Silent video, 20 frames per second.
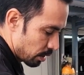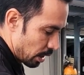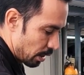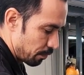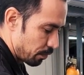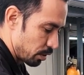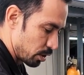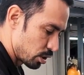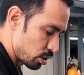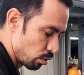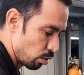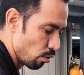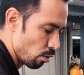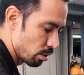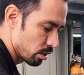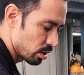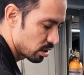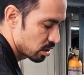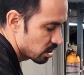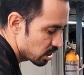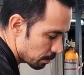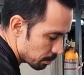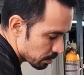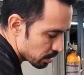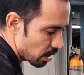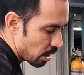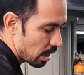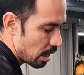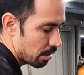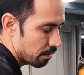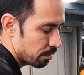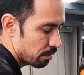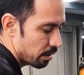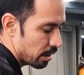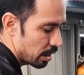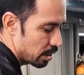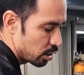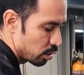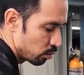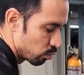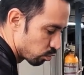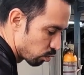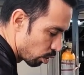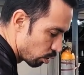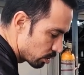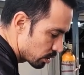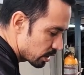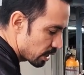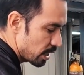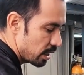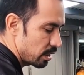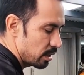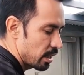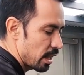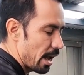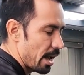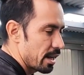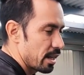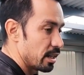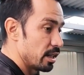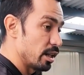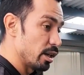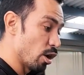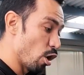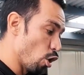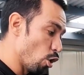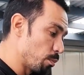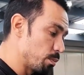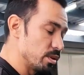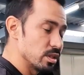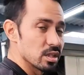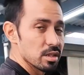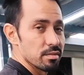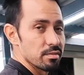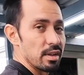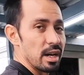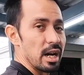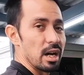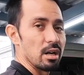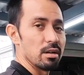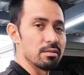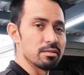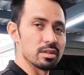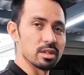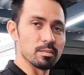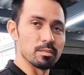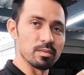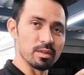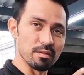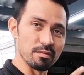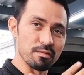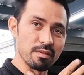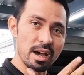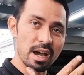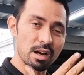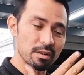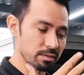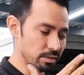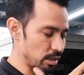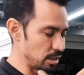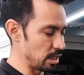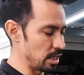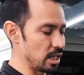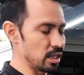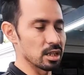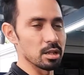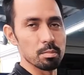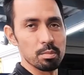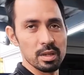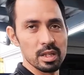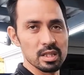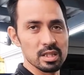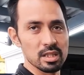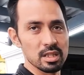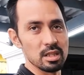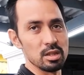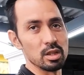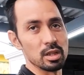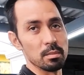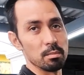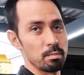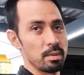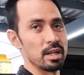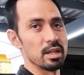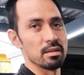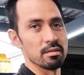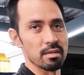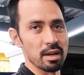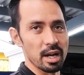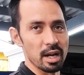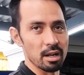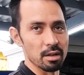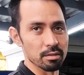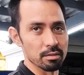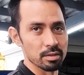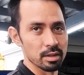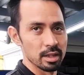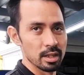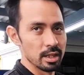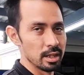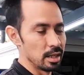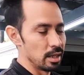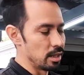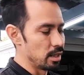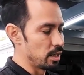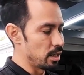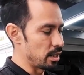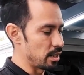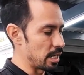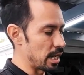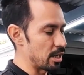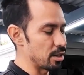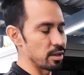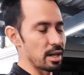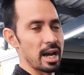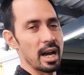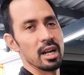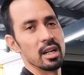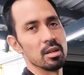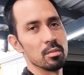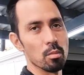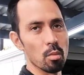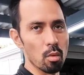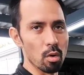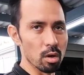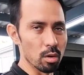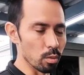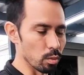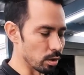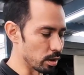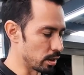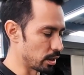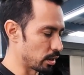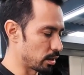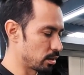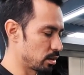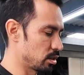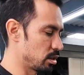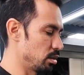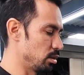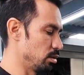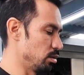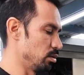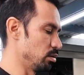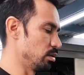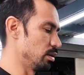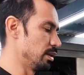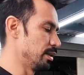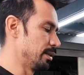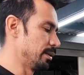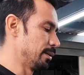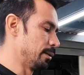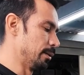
if your tool slips off and you rotate that and it opens the valve, the valve can hit the piston and you can bend a valve. And now you're adding more work to